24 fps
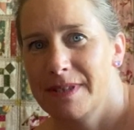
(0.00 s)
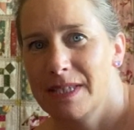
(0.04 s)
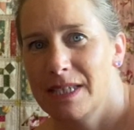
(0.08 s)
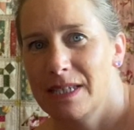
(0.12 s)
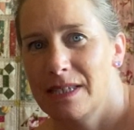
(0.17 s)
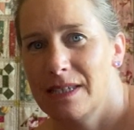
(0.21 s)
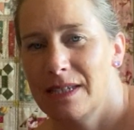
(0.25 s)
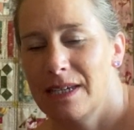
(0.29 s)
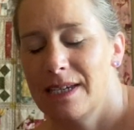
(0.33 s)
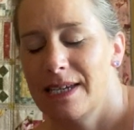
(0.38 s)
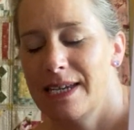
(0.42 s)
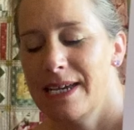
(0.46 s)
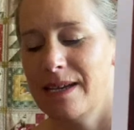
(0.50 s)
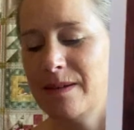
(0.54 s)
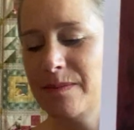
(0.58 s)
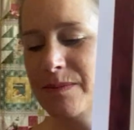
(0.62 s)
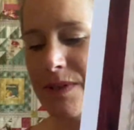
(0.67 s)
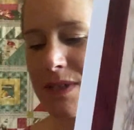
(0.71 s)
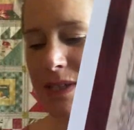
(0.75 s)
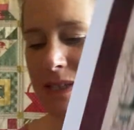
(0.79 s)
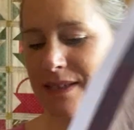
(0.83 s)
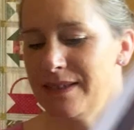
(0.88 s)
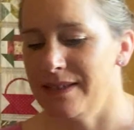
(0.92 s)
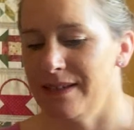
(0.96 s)
So yeah,
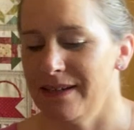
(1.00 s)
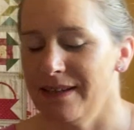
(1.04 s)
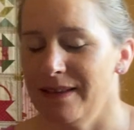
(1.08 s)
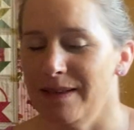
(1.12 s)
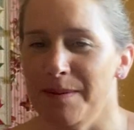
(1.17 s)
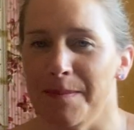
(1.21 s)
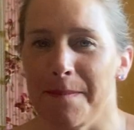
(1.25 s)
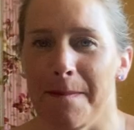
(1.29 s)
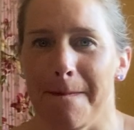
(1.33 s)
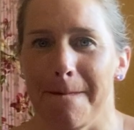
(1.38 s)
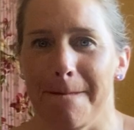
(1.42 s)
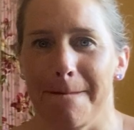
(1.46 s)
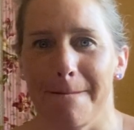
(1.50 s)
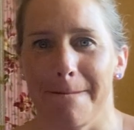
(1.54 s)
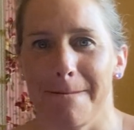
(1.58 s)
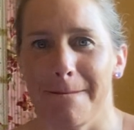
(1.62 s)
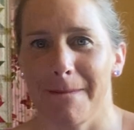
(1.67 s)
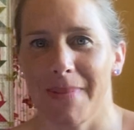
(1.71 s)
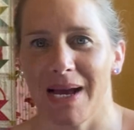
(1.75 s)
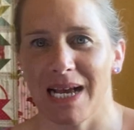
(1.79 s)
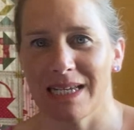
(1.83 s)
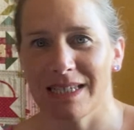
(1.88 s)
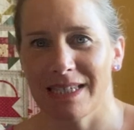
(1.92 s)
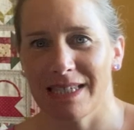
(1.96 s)
so that's another
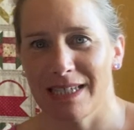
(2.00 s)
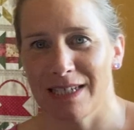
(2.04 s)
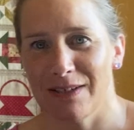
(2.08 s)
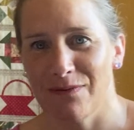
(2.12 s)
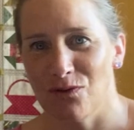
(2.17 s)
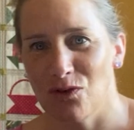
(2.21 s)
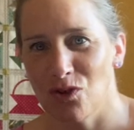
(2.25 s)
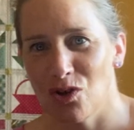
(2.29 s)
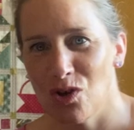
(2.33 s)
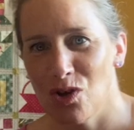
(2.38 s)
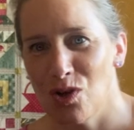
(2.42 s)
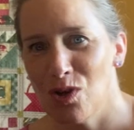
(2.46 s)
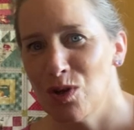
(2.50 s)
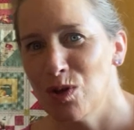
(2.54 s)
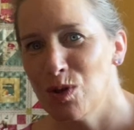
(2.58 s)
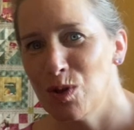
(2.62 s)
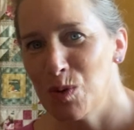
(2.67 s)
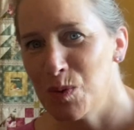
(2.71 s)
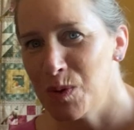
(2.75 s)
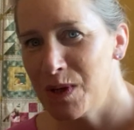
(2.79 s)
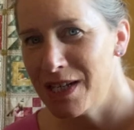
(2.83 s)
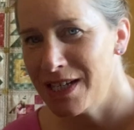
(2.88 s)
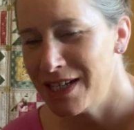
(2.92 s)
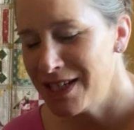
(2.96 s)
massive chart
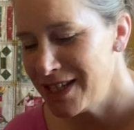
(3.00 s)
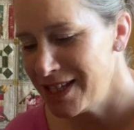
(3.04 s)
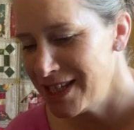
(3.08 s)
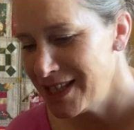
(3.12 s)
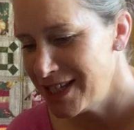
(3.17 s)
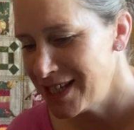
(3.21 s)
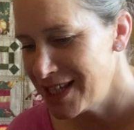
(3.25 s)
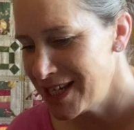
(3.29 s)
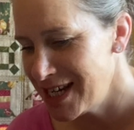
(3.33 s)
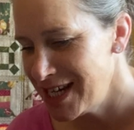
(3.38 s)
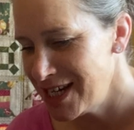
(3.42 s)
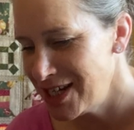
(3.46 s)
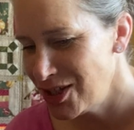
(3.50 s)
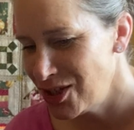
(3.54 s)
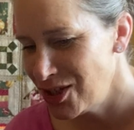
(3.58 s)
to add to the stash.